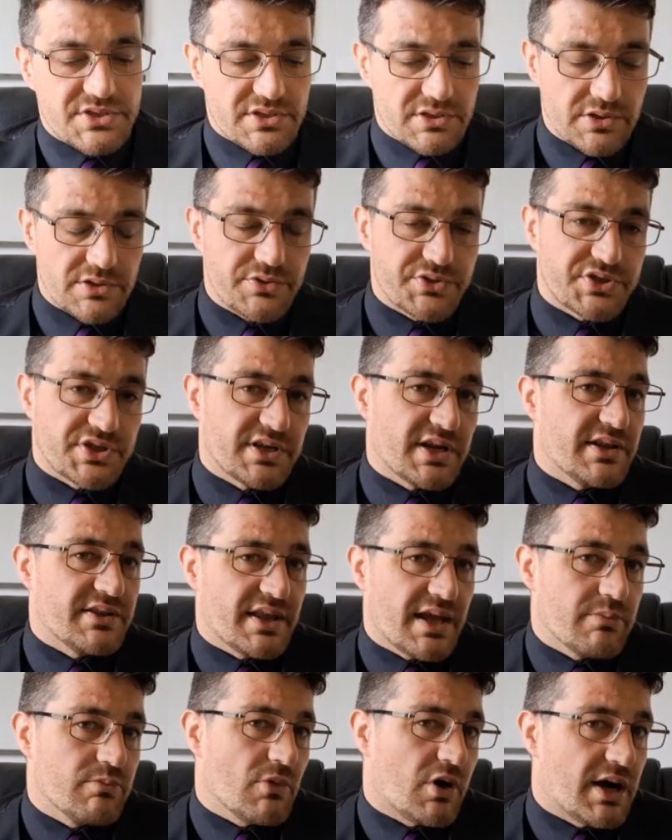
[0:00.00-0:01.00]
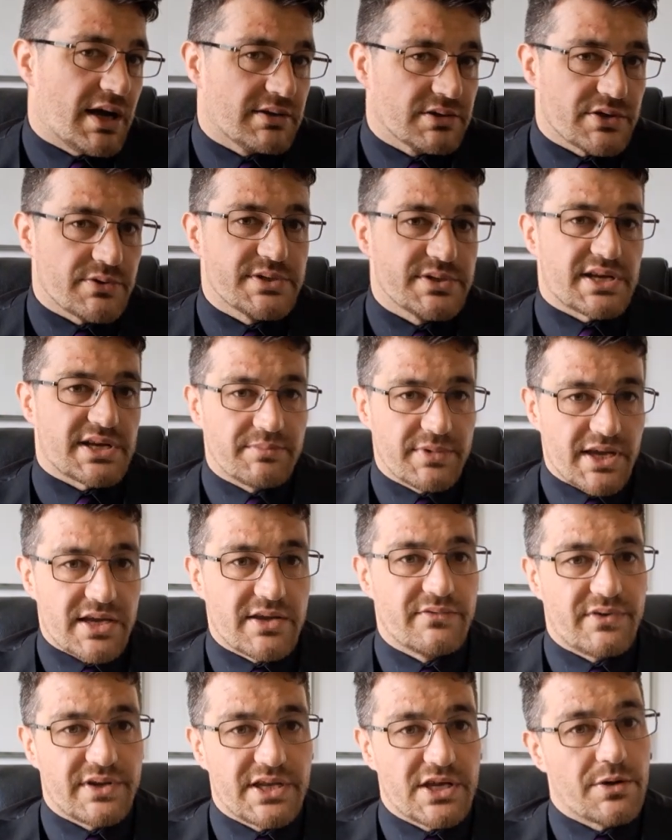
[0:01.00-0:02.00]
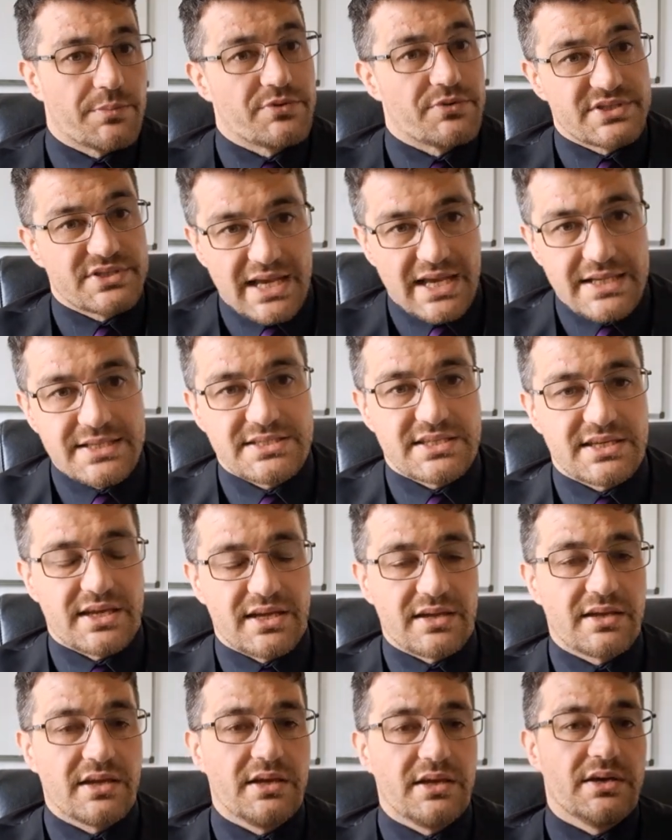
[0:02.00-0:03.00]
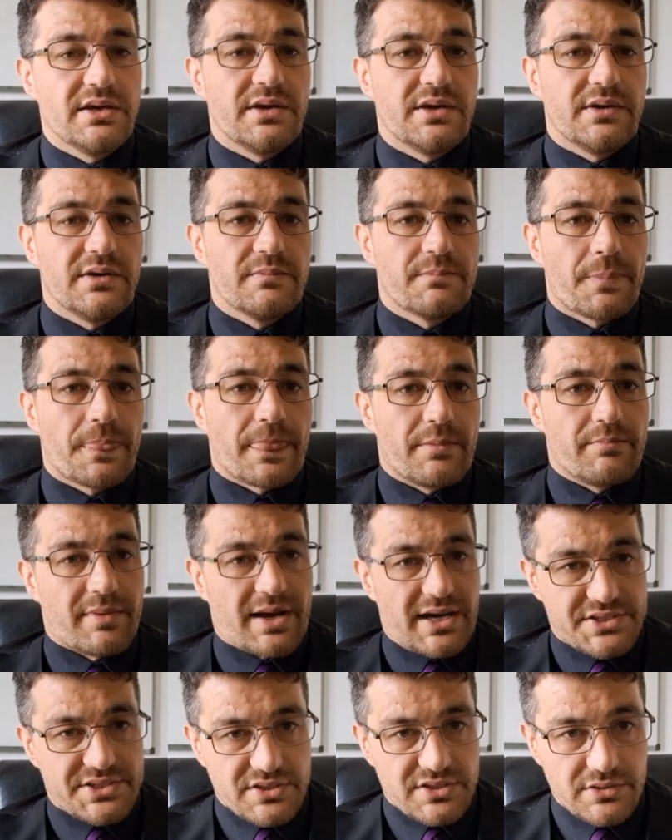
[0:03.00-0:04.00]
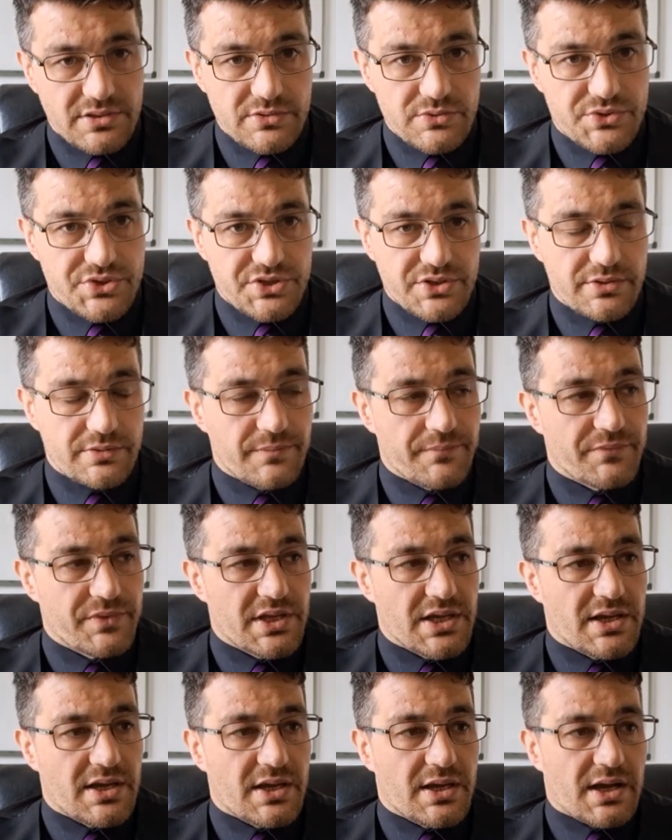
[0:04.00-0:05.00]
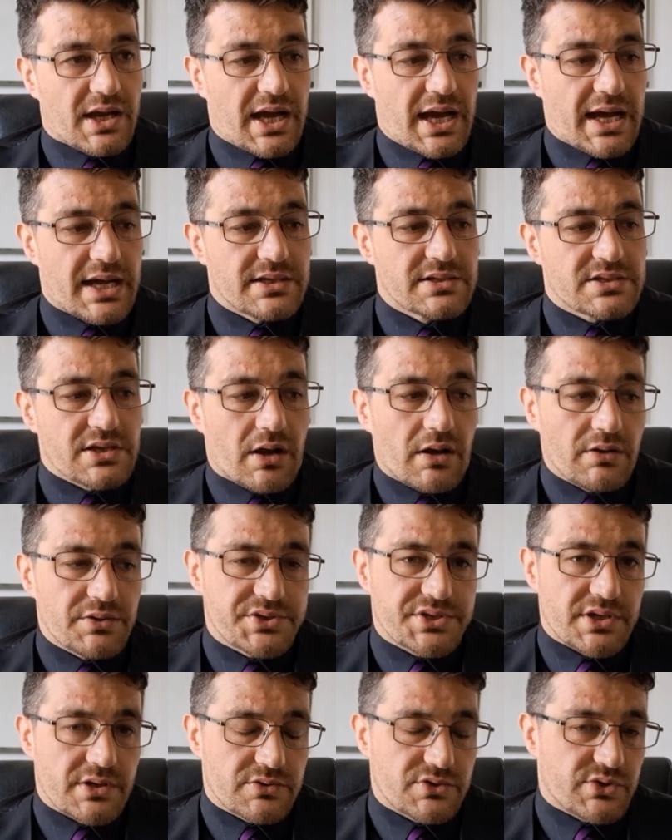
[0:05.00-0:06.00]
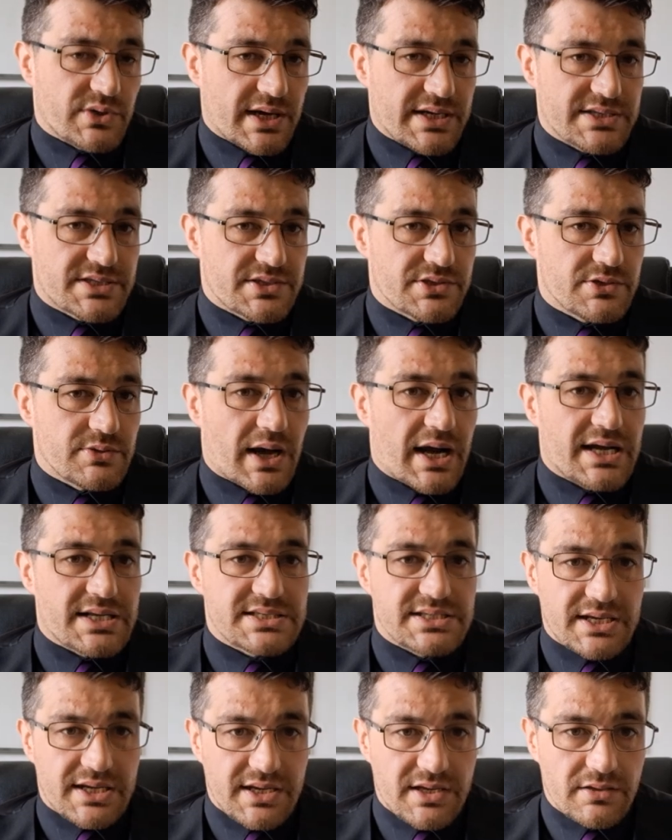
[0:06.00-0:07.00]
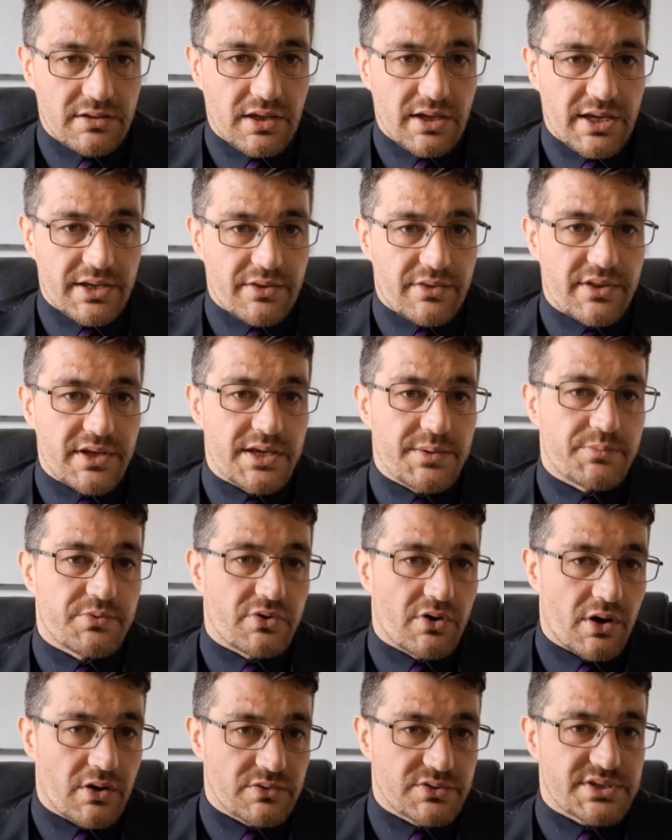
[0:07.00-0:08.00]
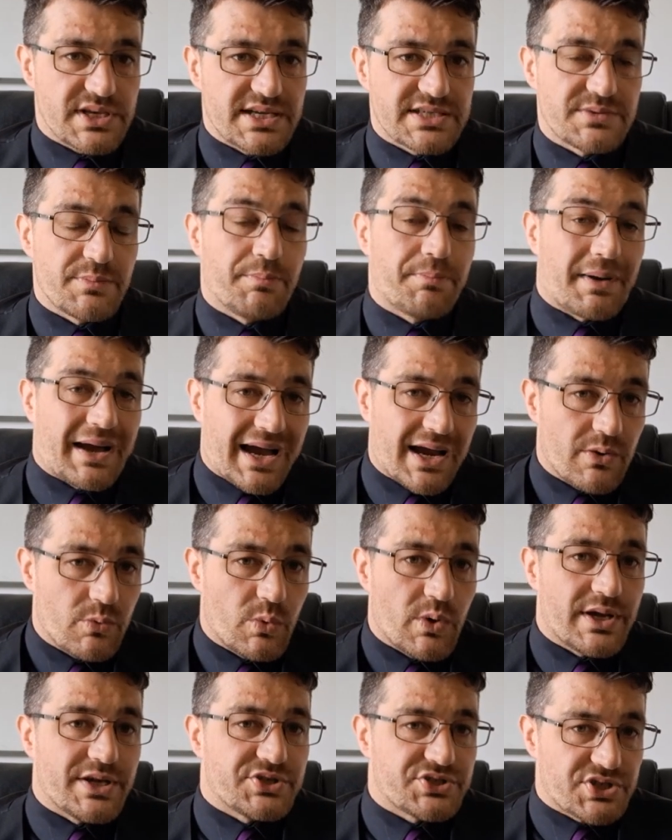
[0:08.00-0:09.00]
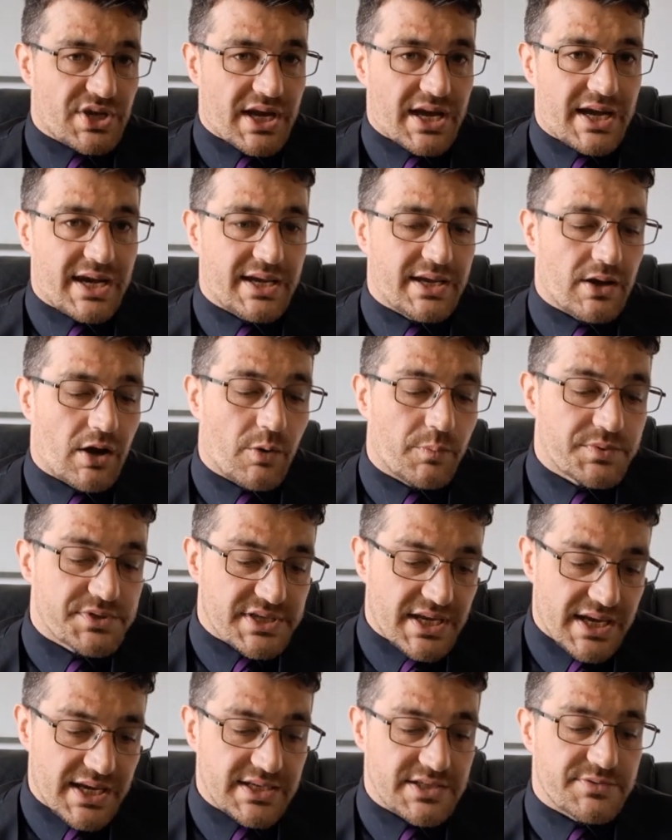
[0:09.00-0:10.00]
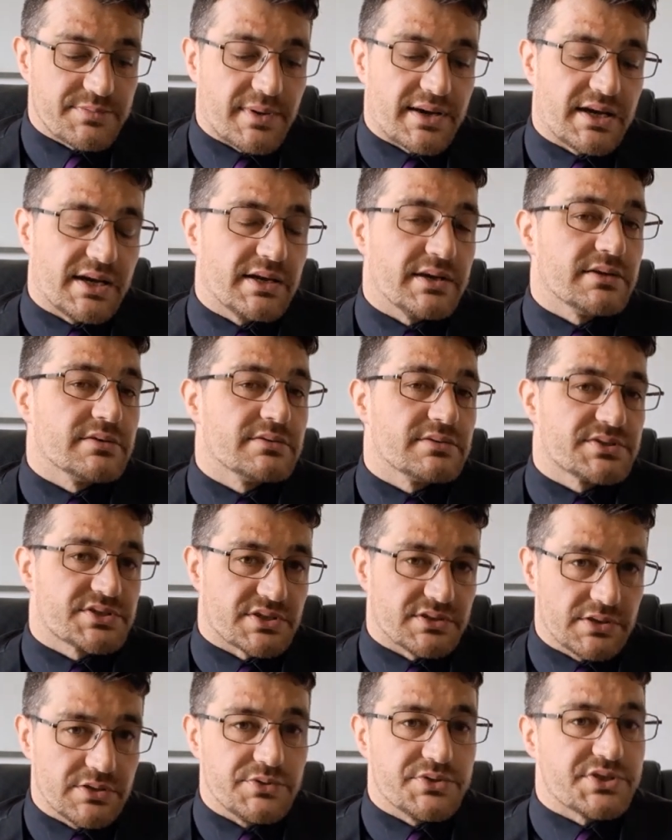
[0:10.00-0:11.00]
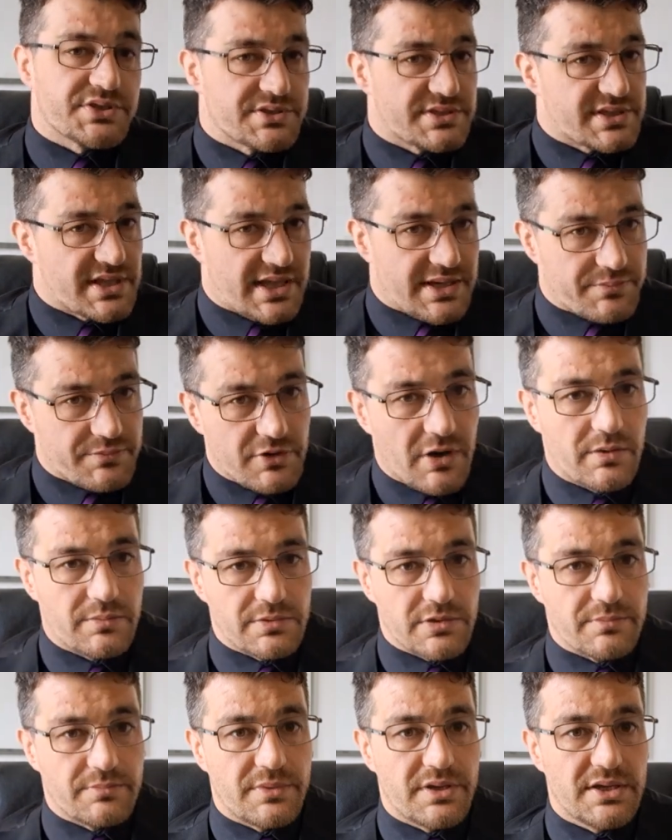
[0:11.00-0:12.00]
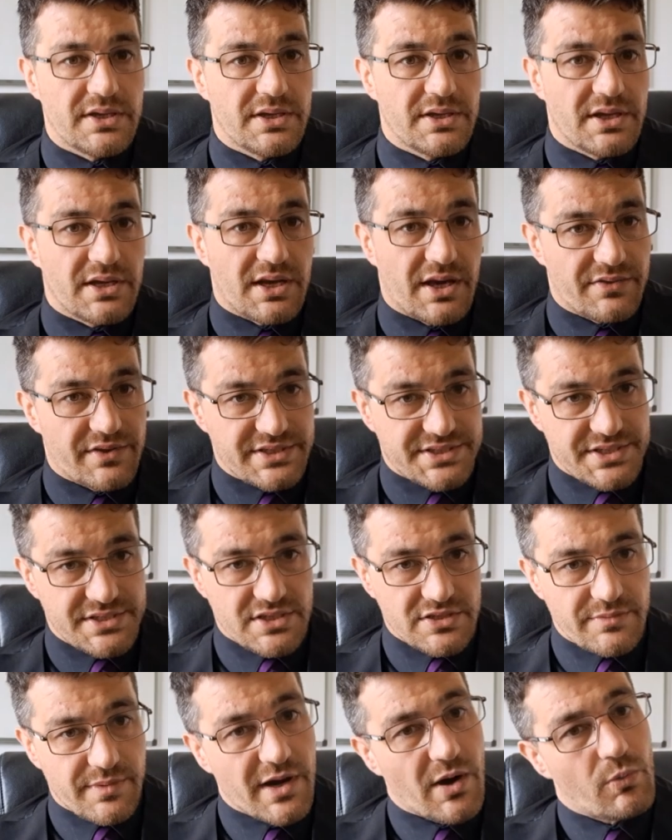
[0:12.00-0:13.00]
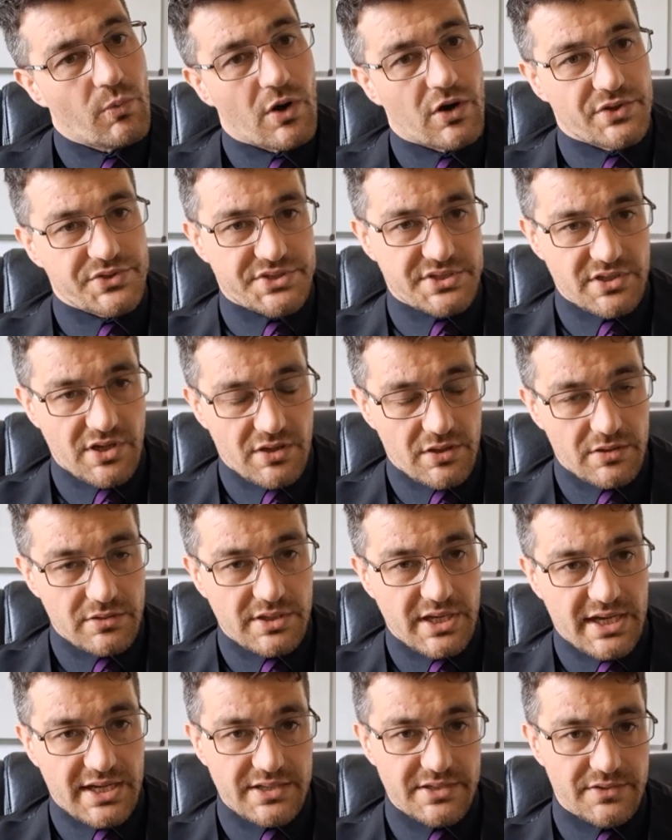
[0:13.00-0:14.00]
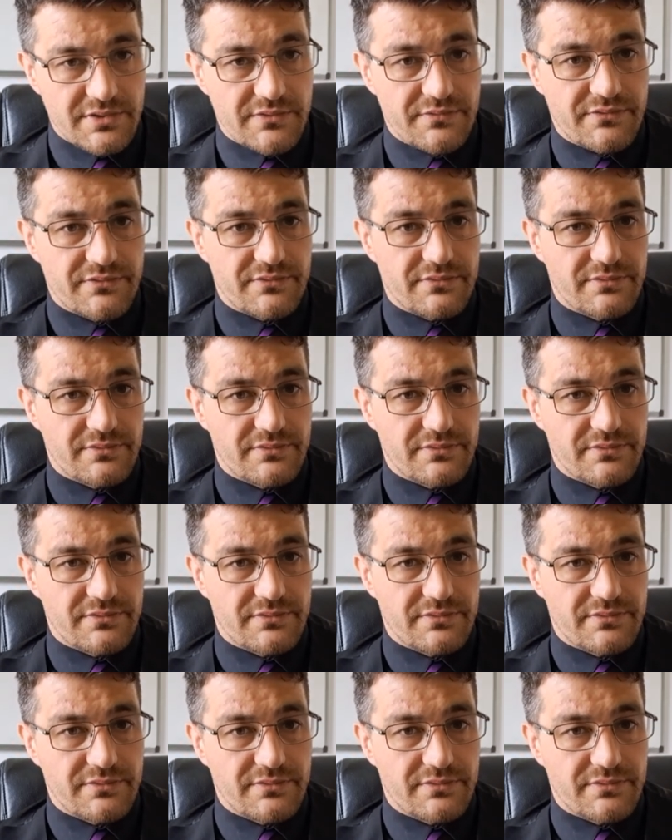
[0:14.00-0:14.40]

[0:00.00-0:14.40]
solution. And then what I'll do is I'll make a video presenting my solution and also trying to articulate the process by which I obtained my solution to that problem. And this is going to be a warts and all kind of